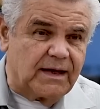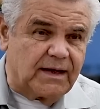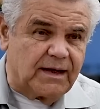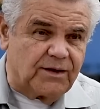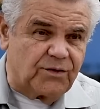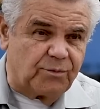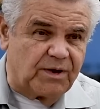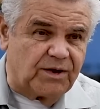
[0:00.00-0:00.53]

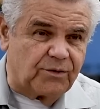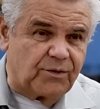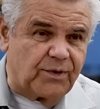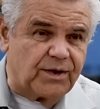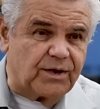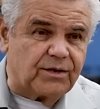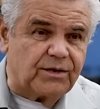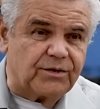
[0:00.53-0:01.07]
It's been
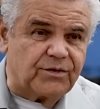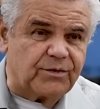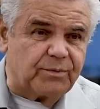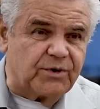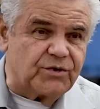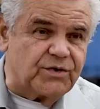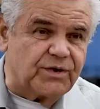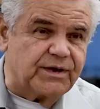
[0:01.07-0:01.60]
critical,
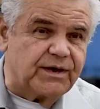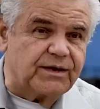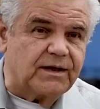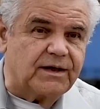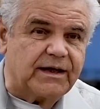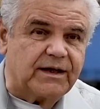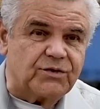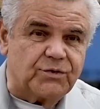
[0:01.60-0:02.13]
especially in the
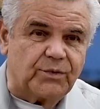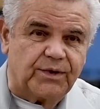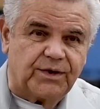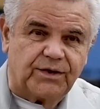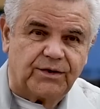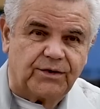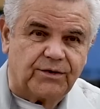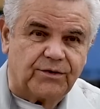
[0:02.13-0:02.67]
last 20
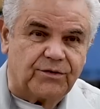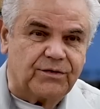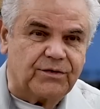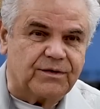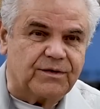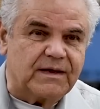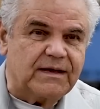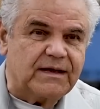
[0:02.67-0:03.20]
years,
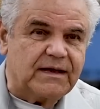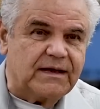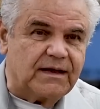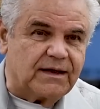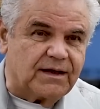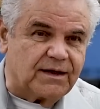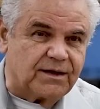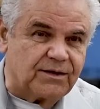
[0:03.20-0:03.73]

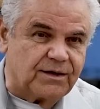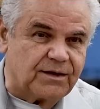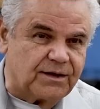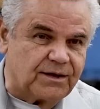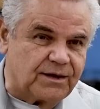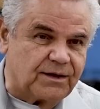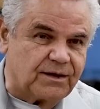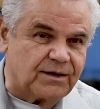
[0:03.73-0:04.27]
in
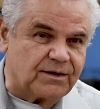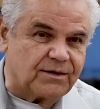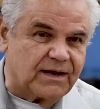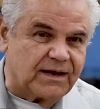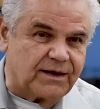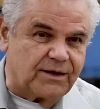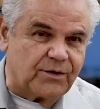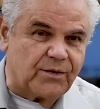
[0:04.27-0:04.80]
the
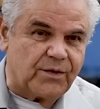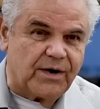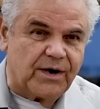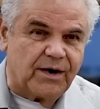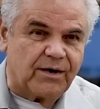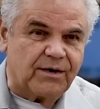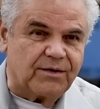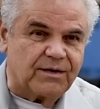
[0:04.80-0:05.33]

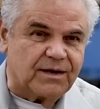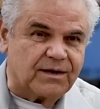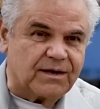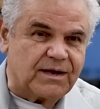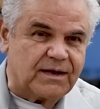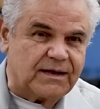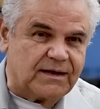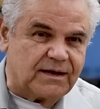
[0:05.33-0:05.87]
AOR
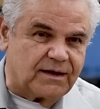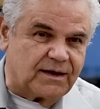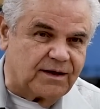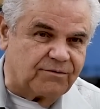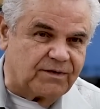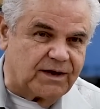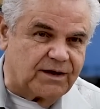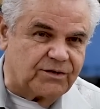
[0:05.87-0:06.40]
in
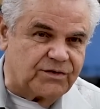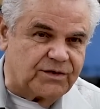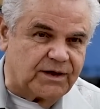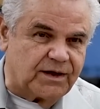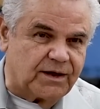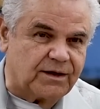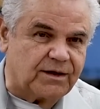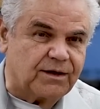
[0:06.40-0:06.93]

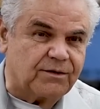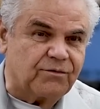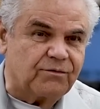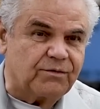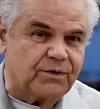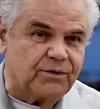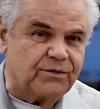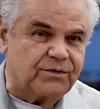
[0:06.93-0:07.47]
Afghanistan at
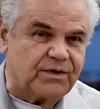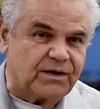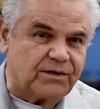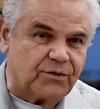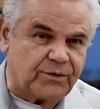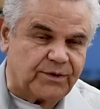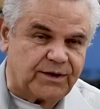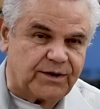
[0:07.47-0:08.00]
first, and
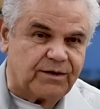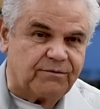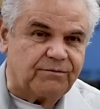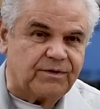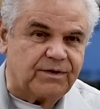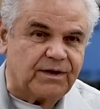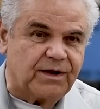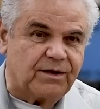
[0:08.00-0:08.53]
OEF,
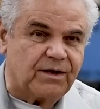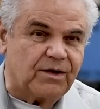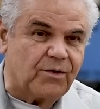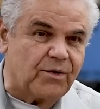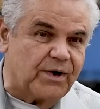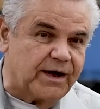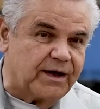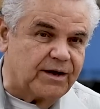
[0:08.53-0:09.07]
and then
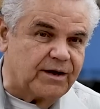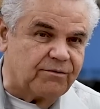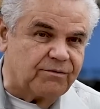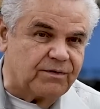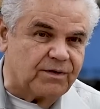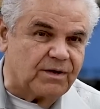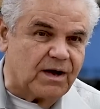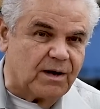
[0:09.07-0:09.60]
OIF
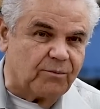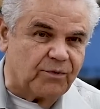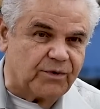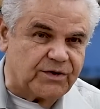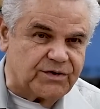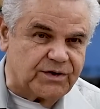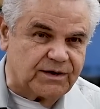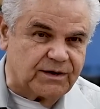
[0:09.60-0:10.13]
and
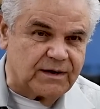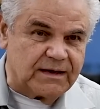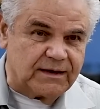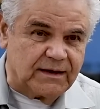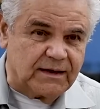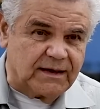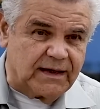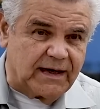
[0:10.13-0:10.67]
Operation
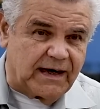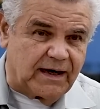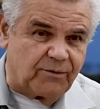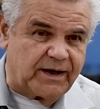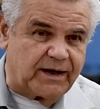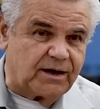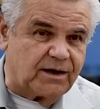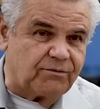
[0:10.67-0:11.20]

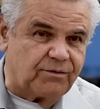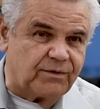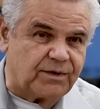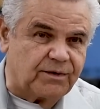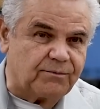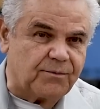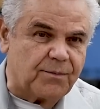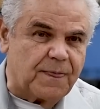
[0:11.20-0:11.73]
Iraqi Freedom.